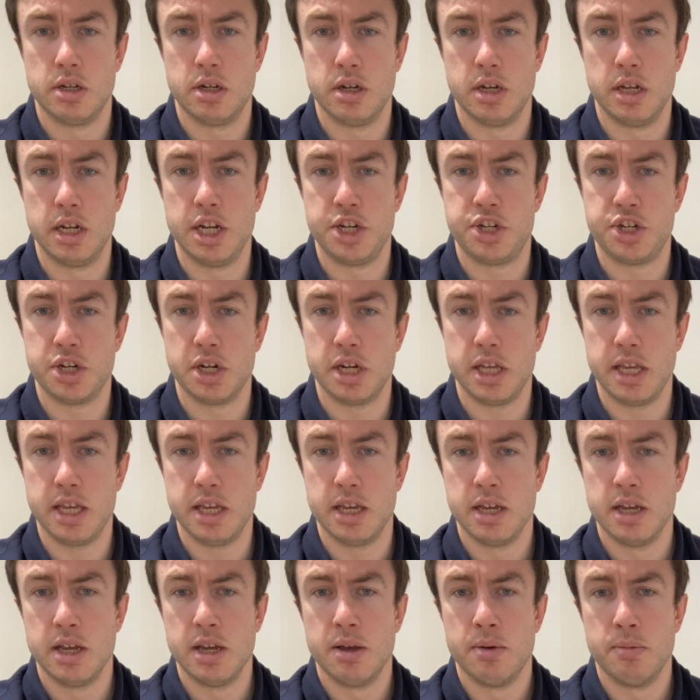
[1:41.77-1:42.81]
initially,
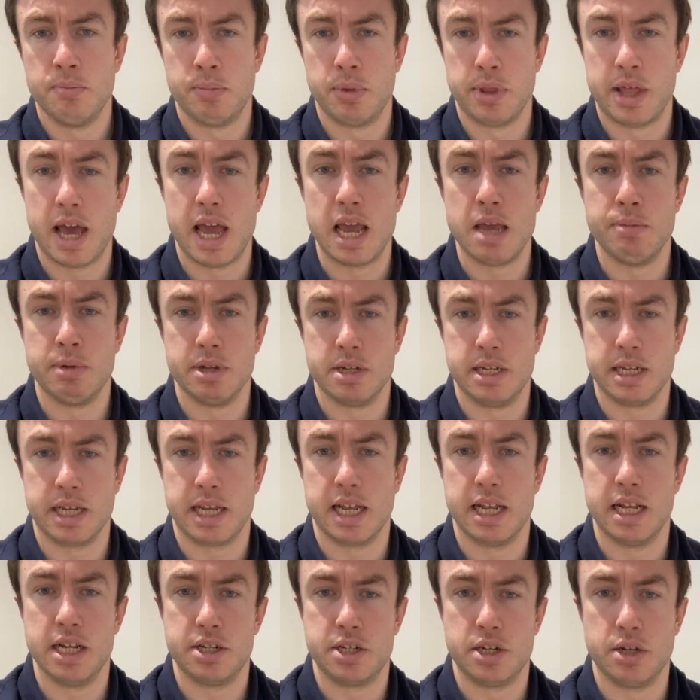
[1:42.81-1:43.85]
but the aim is to
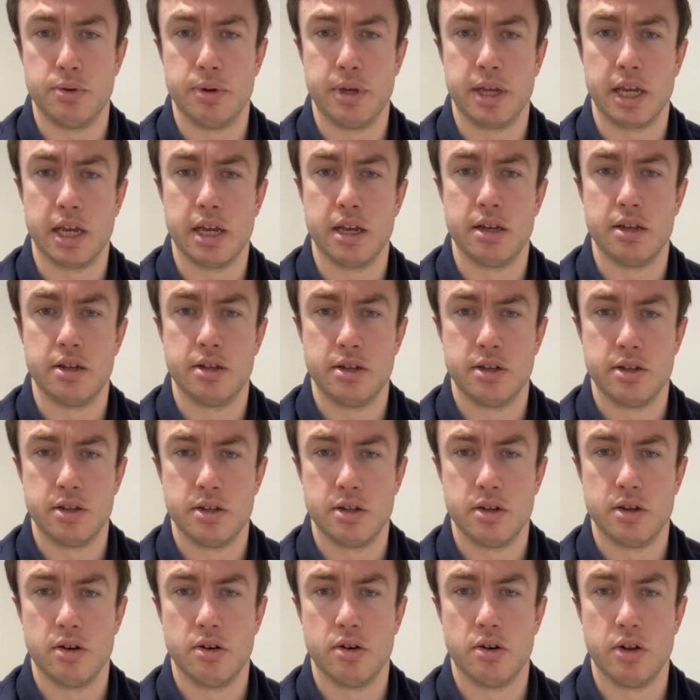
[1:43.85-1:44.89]
get it doing it
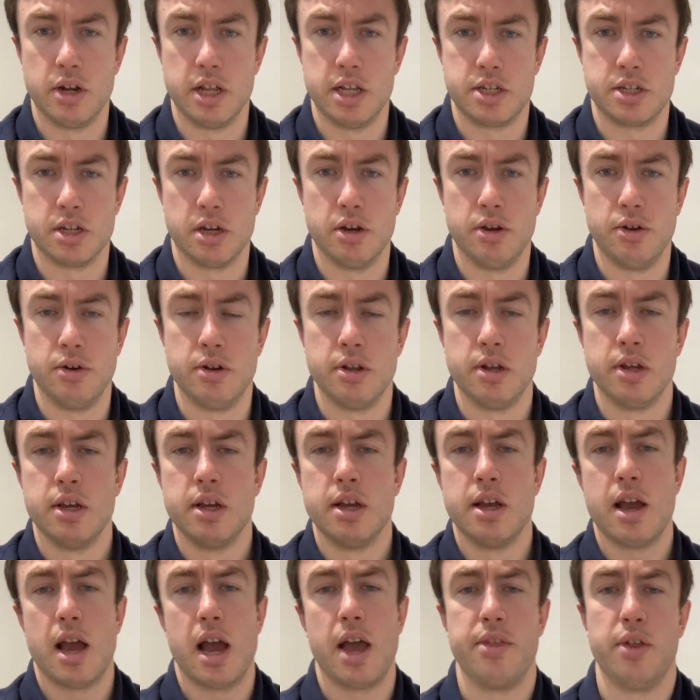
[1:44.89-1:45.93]
on its own
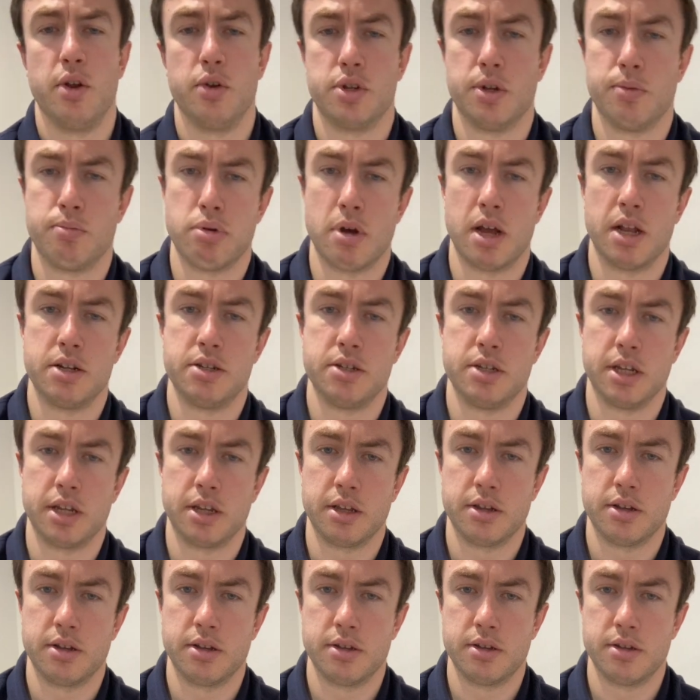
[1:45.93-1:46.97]
and then also practicing
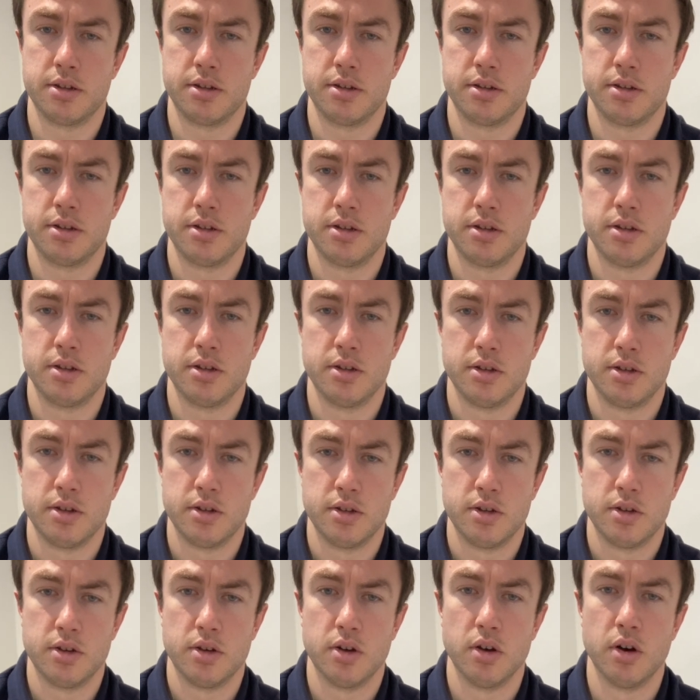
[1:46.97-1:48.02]

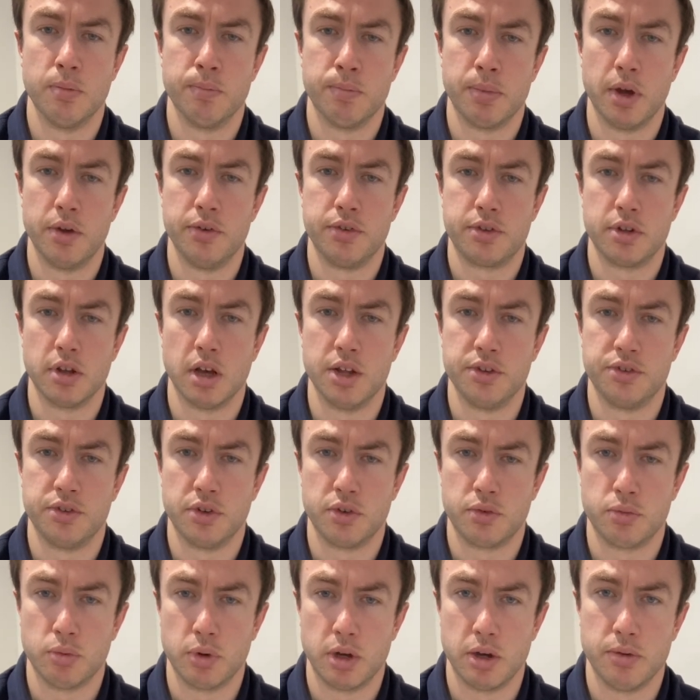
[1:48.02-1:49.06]
on both sides
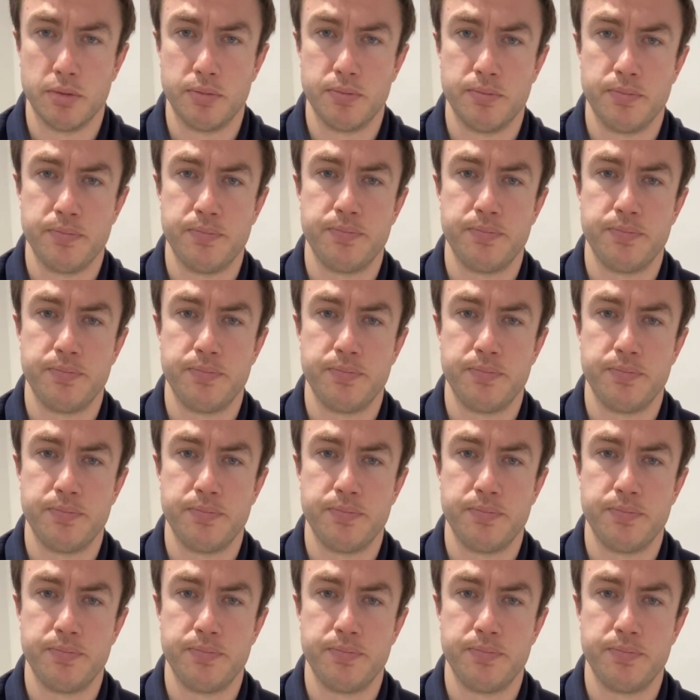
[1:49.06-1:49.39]
as well.